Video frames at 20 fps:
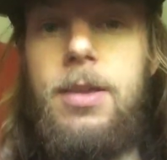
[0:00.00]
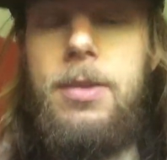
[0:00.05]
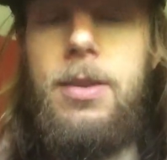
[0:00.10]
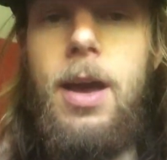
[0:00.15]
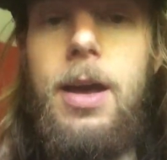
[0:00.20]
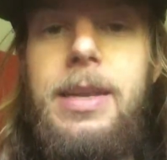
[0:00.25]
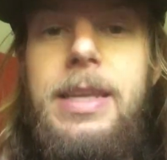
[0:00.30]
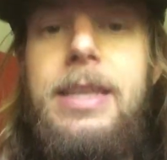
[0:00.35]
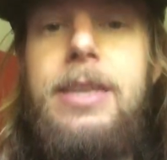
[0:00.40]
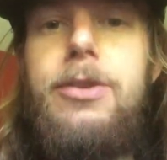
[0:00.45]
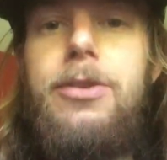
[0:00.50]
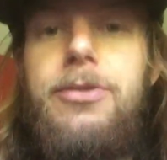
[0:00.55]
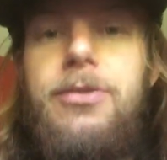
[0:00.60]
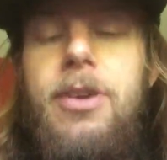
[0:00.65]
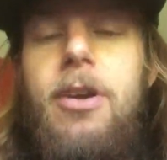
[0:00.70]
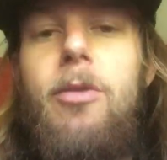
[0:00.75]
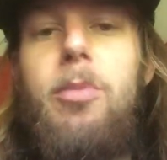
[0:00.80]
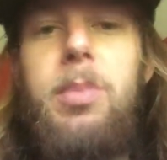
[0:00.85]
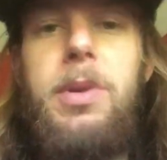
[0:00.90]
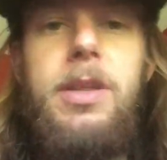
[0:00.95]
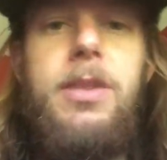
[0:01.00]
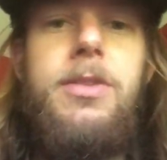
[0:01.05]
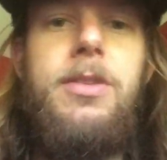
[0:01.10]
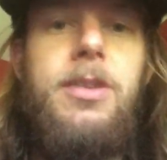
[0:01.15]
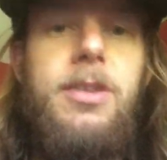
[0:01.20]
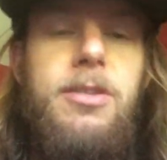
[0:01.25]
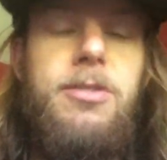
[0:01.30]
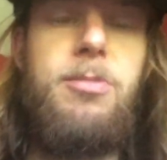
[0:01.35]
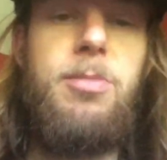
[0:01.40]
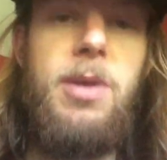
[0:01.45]
Not in yourself, but in the
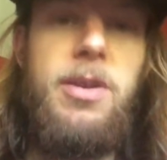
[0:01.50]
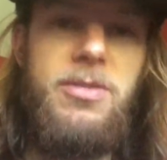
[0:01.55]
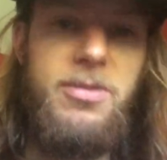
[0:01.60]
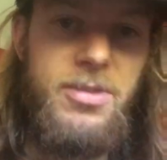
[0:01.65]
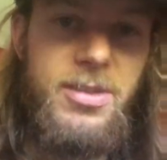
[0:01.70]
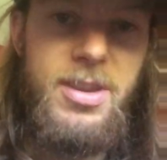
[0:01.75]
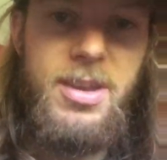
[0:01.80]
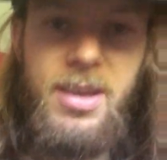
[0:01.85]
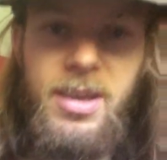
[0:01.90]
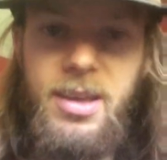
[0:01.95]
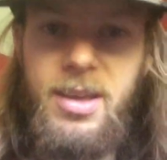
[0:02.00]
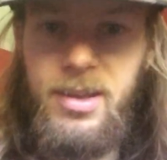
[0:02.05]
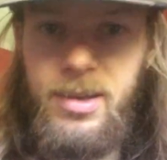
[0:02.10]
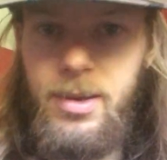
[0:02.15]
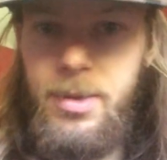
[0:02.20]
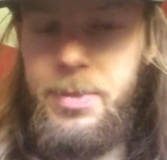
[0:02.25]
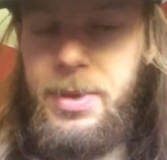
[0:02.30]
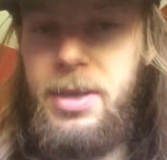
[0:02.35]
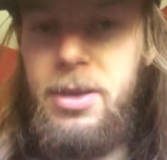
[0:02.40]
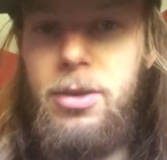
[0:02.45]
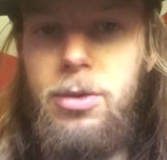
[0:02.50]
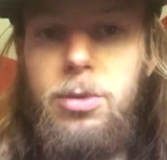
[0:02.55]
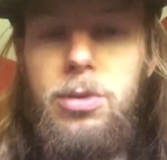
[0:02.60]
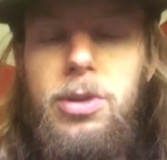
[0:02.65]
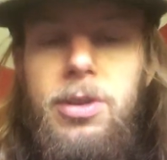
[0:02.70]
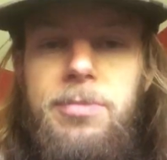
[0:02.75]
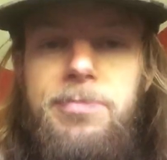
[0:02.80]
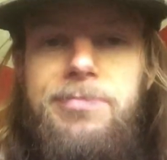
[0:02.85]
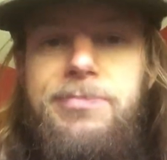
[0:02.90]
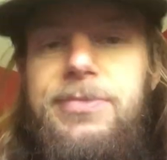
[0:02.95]
express seeing it. I mean, you don't
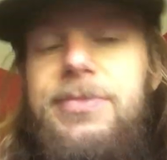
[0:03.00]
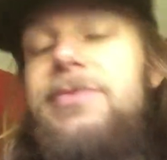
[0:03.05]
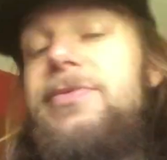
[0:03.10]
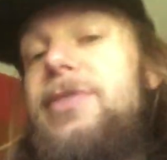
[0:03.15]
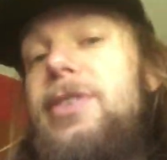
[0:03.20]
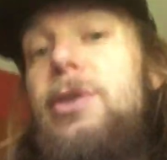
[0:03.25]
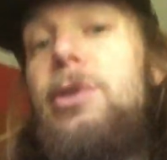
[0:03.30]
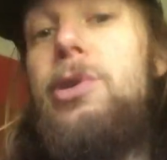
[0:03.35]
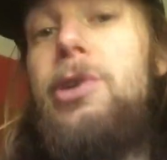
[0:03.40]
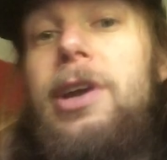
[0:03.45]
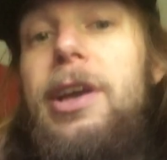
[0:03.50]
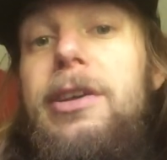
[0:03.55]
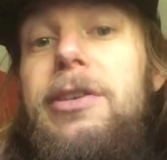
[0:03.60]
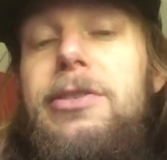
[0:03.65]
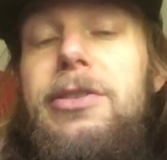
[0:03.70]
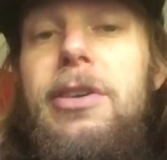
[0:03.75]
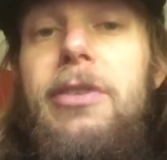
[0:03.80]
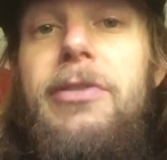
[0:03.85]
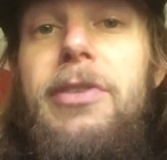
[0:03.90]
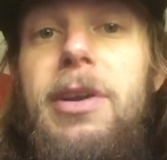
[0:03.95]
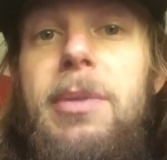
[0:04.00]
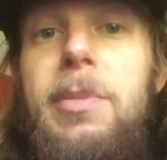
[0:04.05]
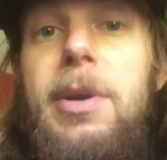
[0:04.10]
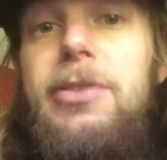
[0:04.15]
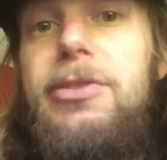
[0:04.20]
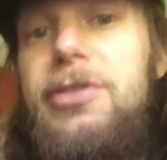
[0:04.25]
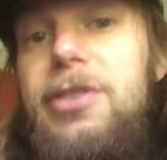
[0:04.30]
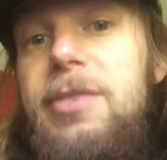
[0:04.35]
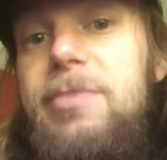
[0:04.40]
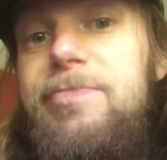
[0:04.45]
look at yourself very
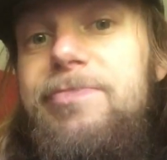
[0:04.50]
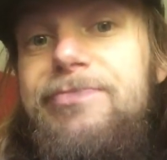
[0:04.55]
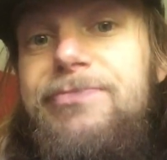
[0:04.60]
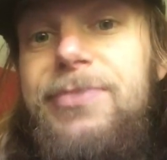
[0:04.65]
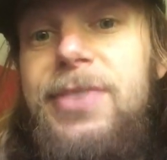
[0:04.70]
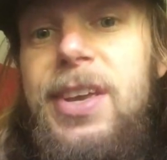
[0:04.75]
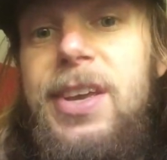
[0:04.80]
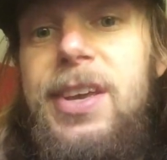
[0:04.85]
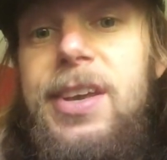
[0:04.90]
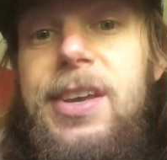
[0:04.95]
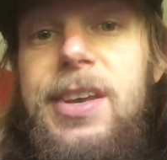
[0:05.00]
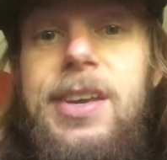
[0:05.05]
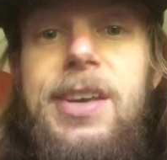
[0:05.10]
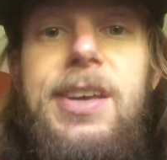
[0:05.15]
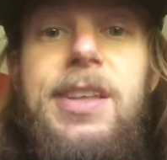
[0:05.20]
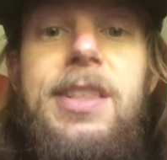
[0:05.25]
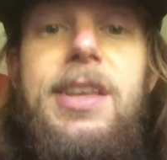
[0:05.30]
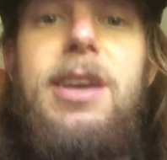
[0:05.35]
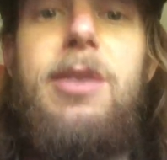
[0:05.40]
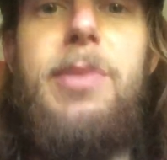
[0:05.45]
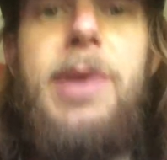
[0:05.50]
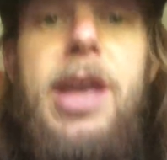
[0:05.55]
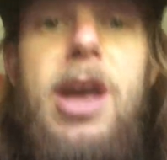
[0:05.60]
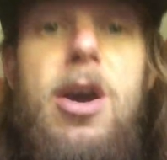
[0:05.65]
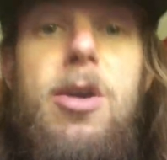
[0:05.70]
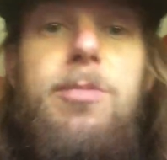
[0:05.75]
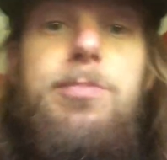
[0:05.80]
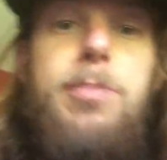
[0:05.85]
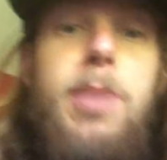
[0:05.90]
much. Then there we go.